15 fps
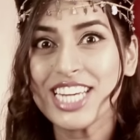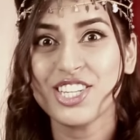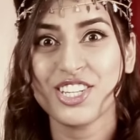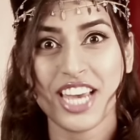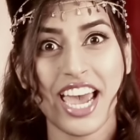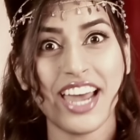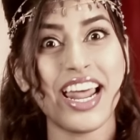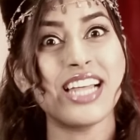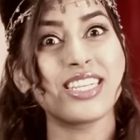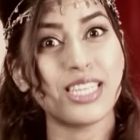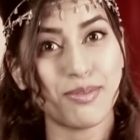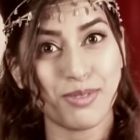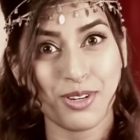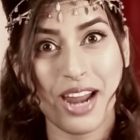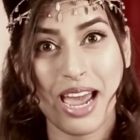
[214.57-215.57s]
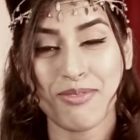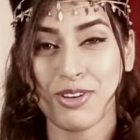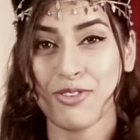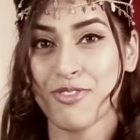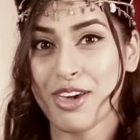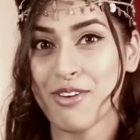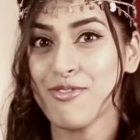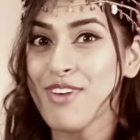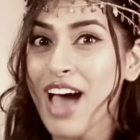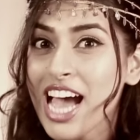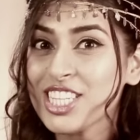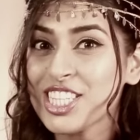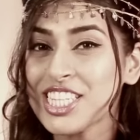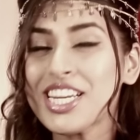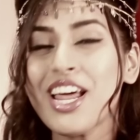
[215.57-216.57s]
share and subscribe to Fame
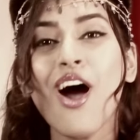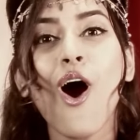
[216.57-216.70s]
Fashion.